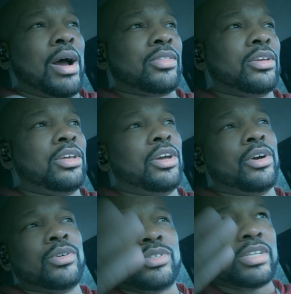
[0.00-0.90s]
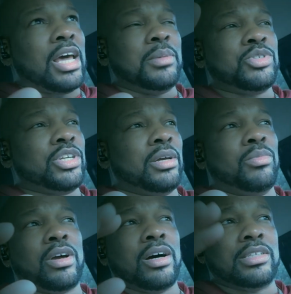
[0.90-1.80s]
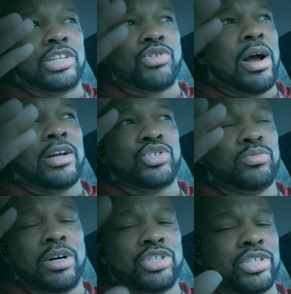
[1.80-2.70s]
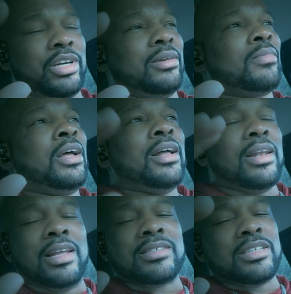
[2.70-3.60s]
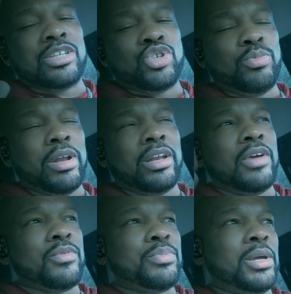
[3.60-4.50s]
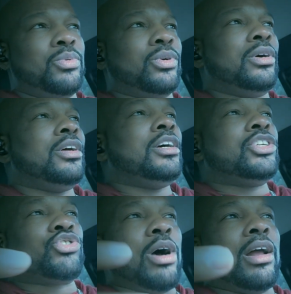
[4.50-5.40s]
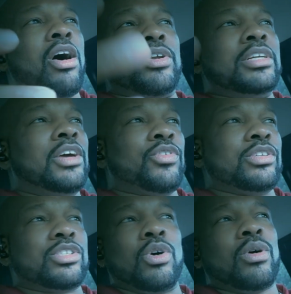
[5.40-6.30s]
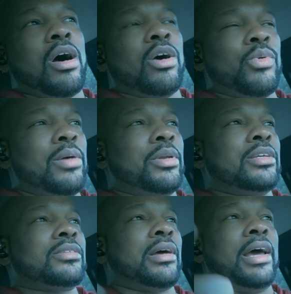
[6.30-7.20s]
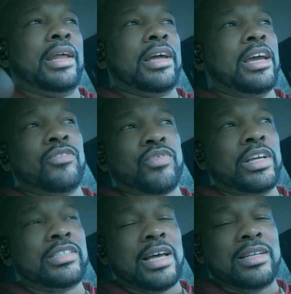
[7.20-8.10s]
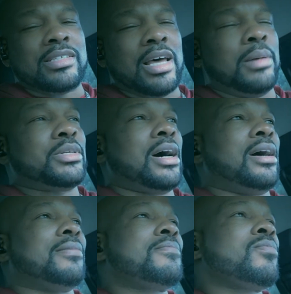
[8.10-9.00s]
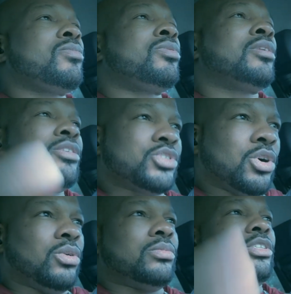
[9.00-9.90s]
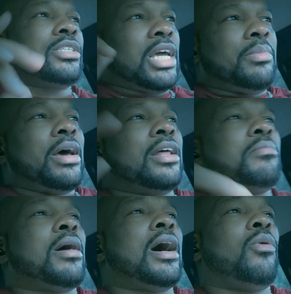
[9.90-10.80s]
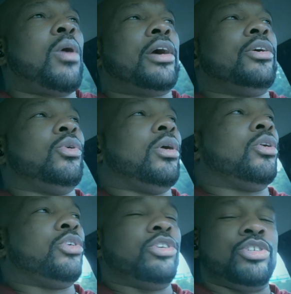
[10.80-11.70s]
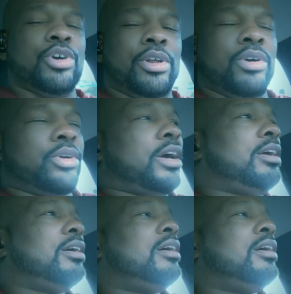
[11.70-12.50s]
after year, same shit, because they trying too much shit, listen to too many different people, trying all these different so-called remedies, and they're getting fleeced at the same time. So just keep that in mind while you're going on your journey, okay?